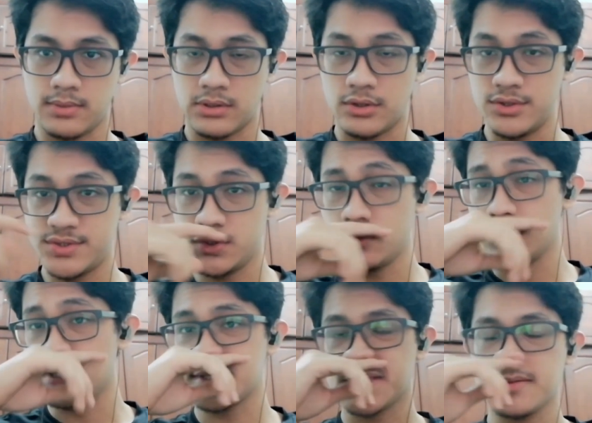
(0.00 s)

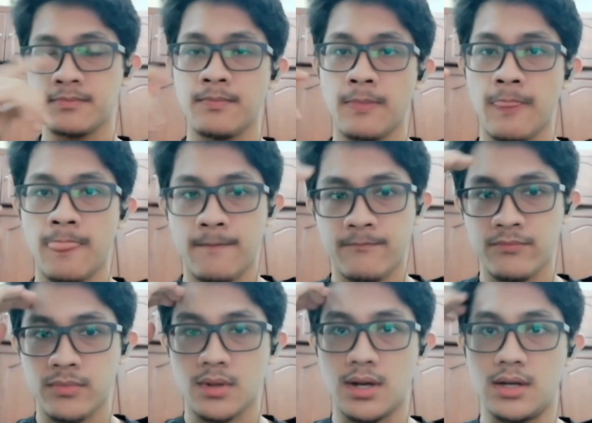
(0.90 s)
consumers
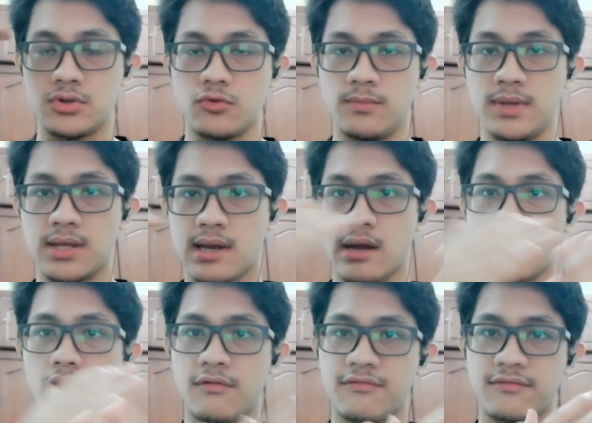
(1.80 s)
to be cut
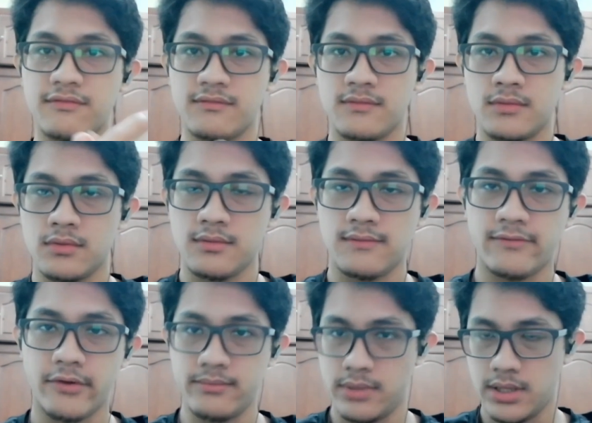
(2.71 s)
off
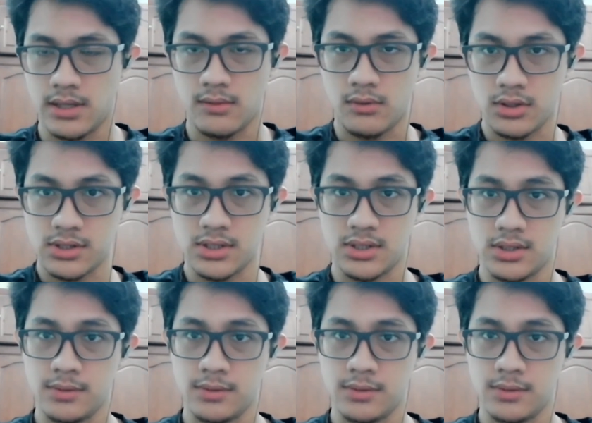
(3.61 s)
from their water